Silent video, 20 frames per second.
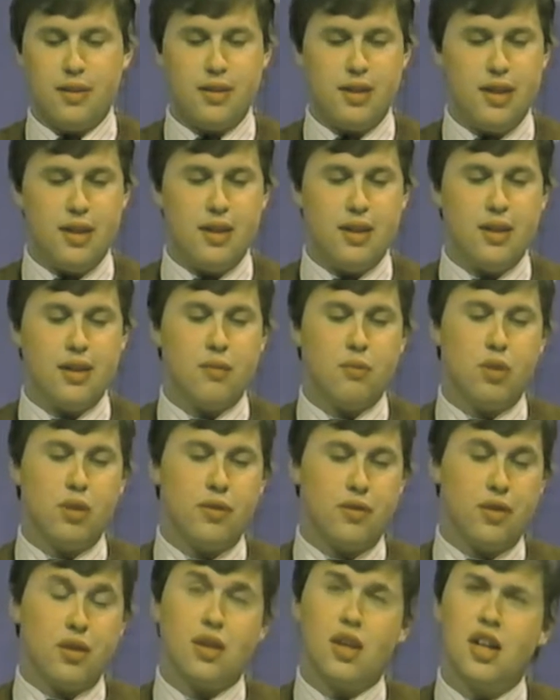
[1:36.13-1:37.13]
The
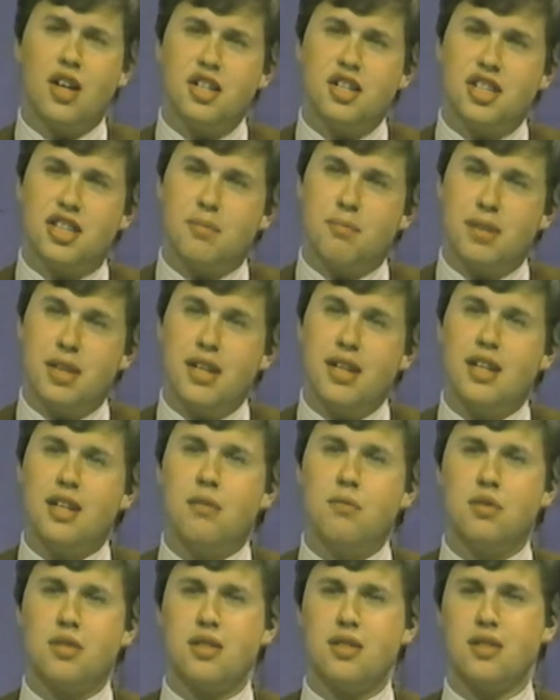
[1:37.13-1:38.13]
launch at the
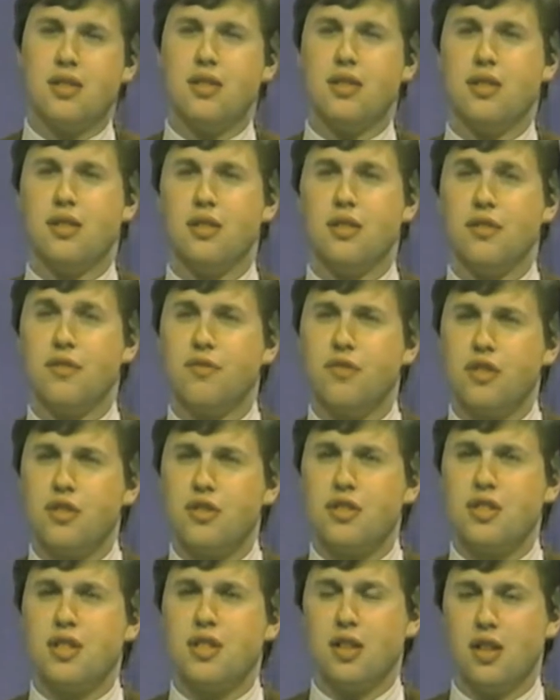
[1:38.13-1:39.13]
beginning was the
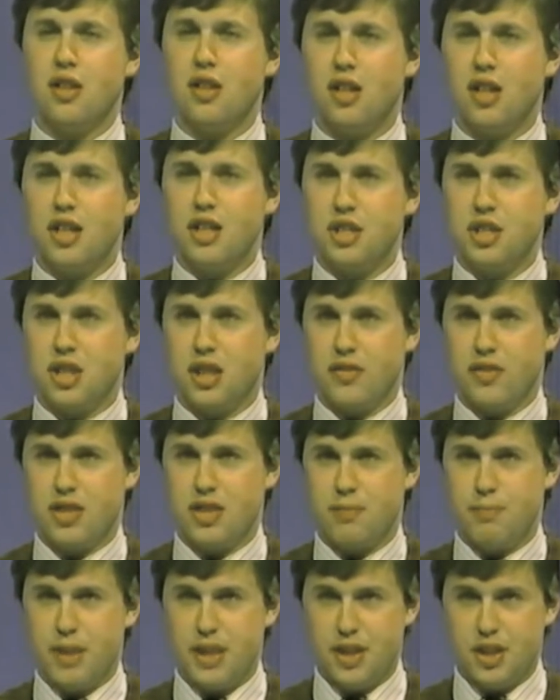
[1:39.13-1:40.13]
first launch of a
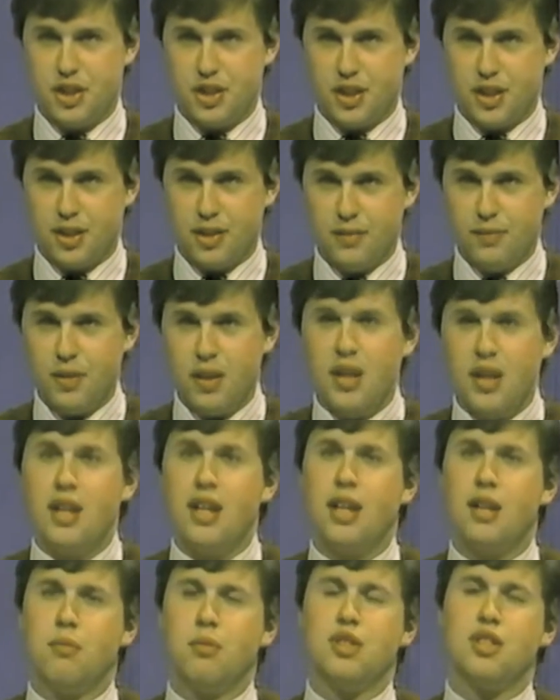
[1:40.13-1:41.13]
space shuttle,
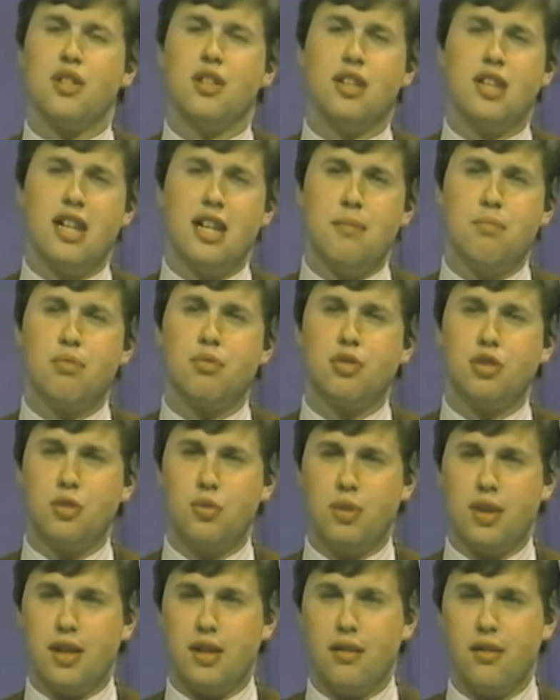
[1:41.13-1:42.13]
and was on April
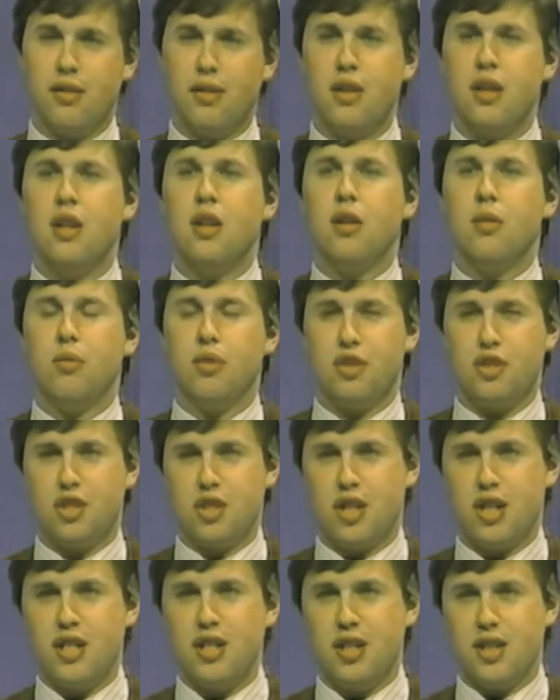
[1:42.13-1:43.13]
12th with
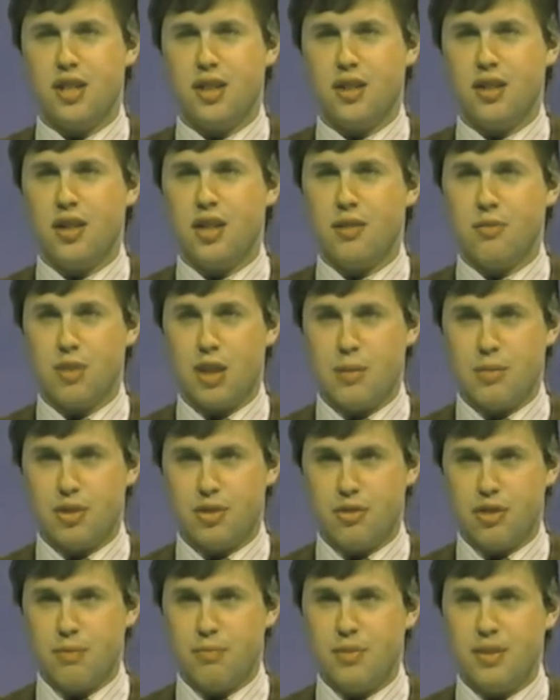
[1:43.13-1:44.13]
John Young and
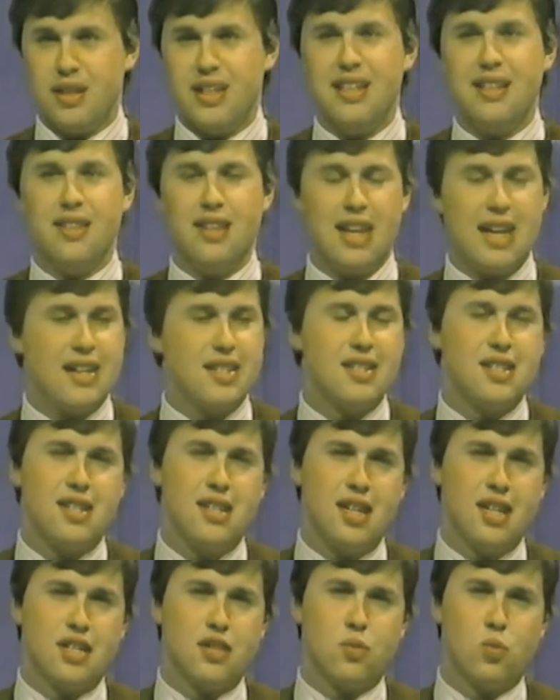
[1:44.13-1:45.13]
Robert Crippen in the
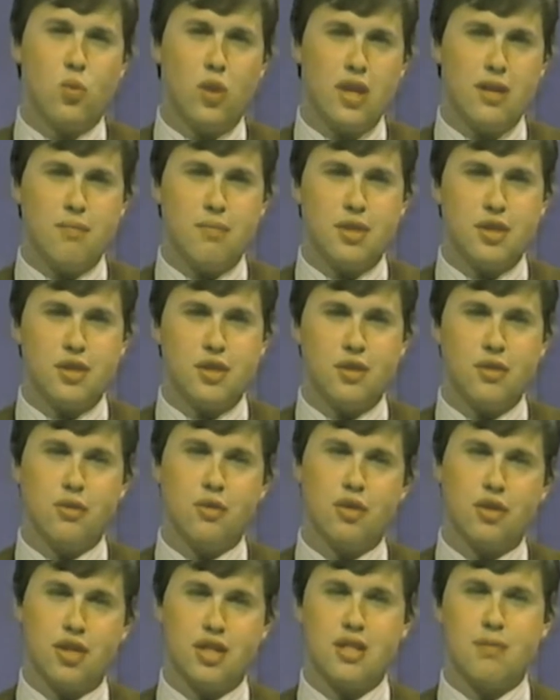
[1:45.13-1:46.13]
STS-1 mission,
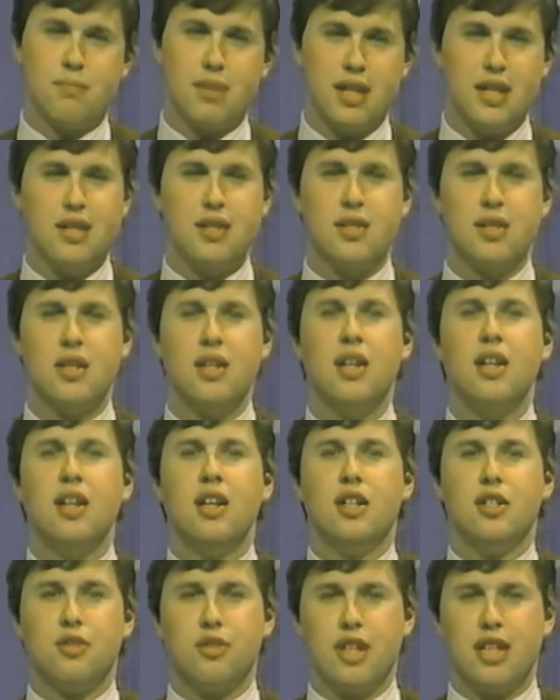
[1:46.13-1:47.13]
or the Space
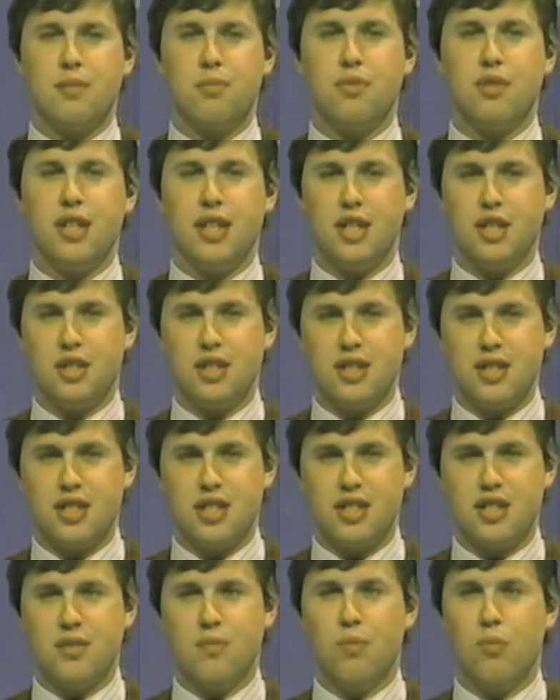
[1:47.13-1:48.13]
Transportation
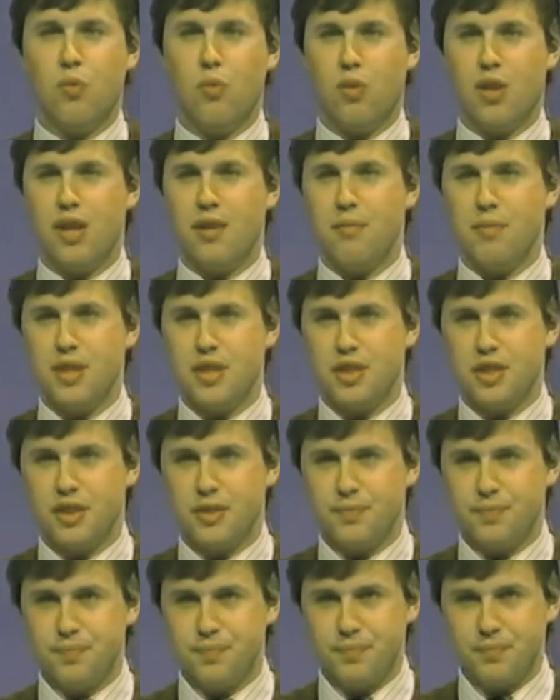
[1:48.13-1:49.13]
System 1
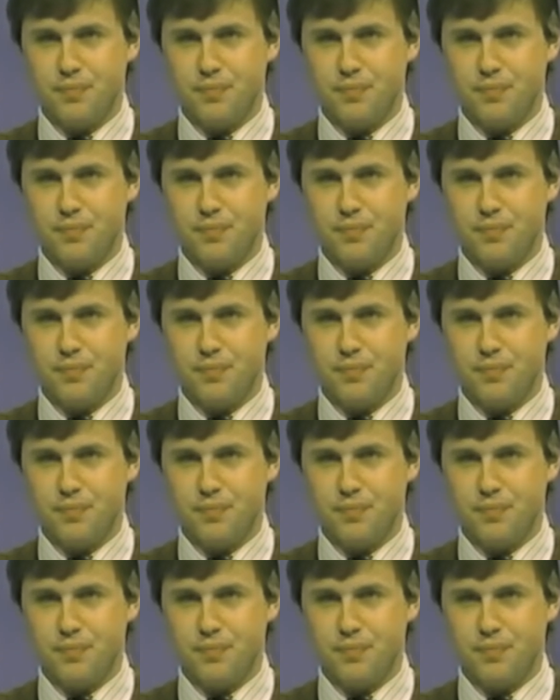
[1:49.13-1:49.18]
mission.